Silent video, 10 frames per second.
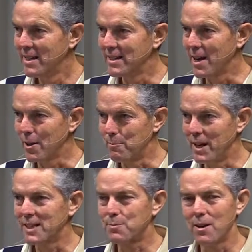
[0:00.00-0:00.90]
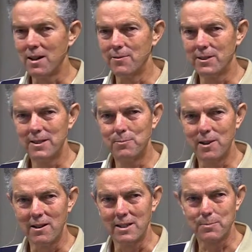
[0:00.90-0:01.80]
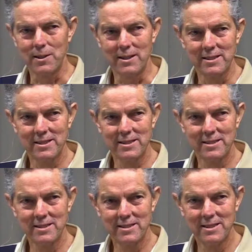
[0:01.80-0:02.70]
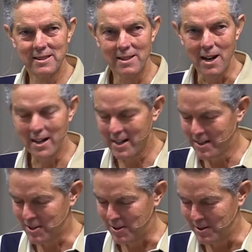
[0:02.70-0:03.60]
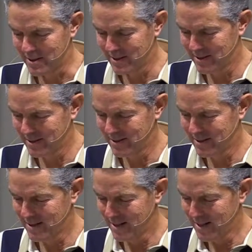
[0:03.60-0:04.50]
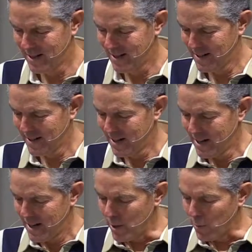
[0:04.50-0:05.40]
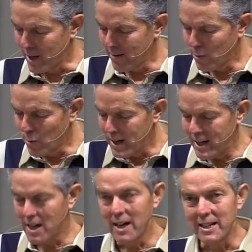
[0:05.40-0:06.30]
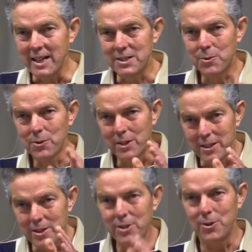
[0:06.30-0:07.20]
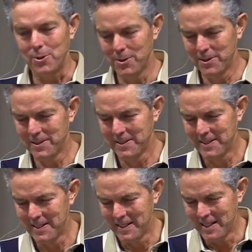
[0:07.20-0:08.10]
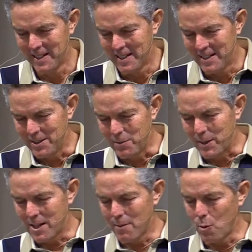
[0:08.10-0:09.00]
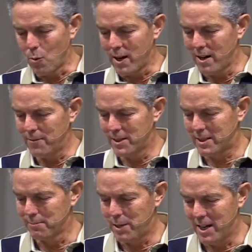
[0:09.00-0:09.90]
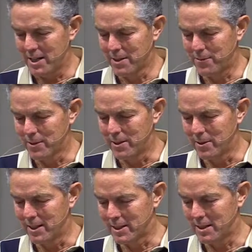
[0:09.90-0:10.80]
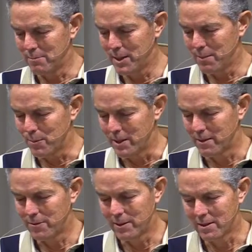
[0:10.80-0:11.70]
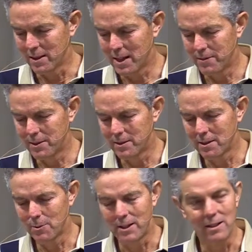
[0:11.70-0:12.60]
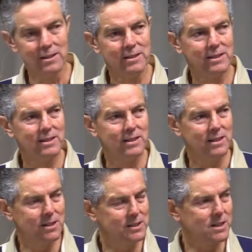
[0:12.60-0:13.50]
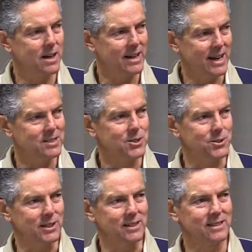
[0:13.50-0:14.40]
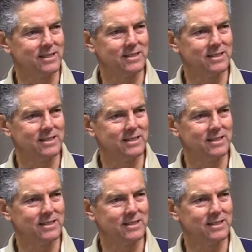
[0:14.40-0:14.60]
Now the best part of a good prayer experience. God answers. In whatever way God gets through to you, you become aware of his compassion for you and his commitment for your life to go well. Here's God answering.